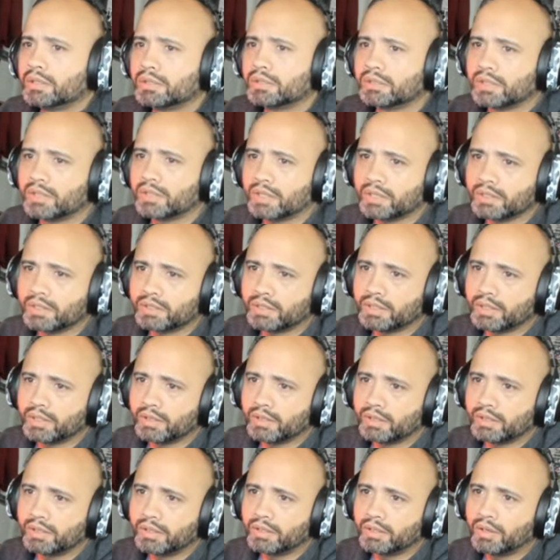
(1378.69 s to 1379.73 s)

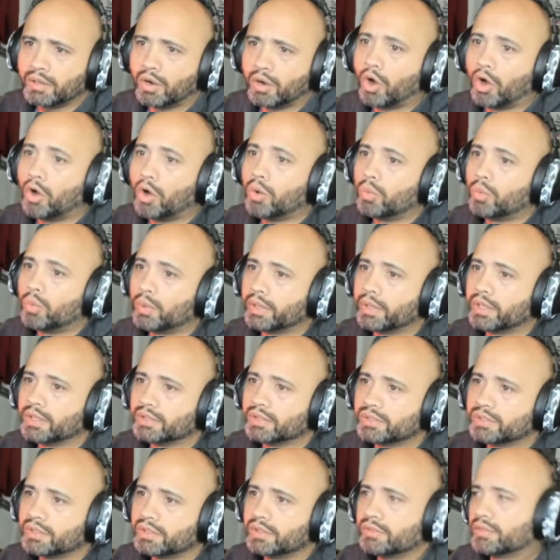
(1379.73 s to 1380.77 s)
secondary. Always
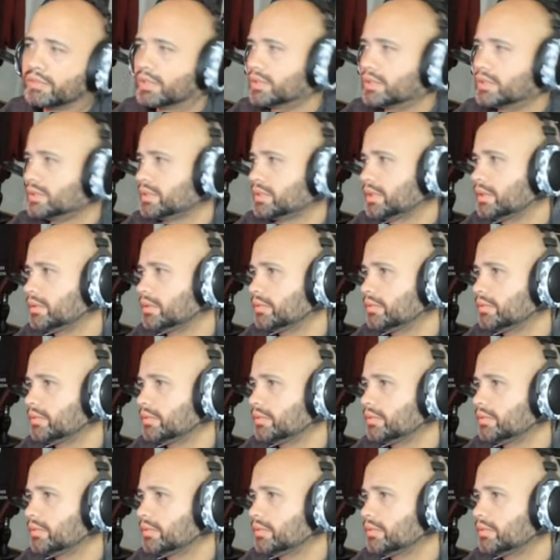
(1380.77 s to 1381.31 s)
defense down,